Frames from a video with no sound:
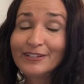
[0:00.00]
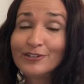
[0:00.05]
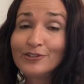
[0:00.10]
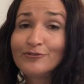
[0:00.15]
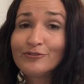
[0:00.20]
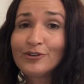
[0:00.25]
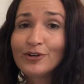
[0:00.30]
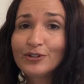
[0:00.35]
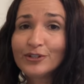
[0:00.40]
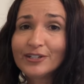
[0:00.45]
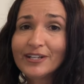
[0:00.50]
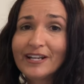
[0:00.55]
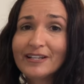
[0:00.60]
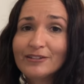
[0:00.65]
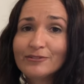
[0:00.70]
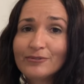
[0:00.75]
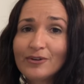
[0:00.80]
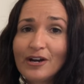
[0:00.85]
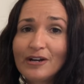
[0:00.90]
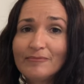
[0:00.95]
and you've got it
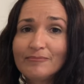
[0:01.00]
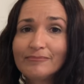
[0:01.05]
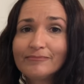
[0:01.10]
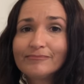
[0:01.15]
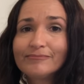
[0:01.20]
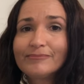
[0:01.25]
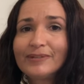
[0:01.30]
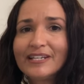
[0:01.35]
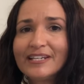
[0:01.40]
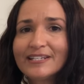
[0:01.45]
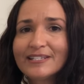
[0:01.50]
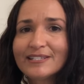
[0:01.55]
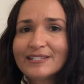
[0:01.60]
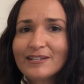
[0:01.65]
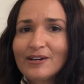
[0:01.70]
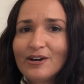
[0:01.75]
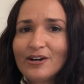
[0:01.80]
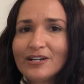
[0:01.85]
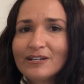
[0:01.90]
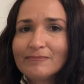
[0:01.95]
at the right
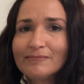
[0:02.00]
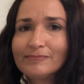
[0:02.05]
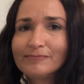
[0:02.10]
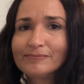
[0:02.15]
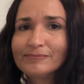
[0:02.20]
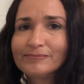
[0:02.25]
PSI.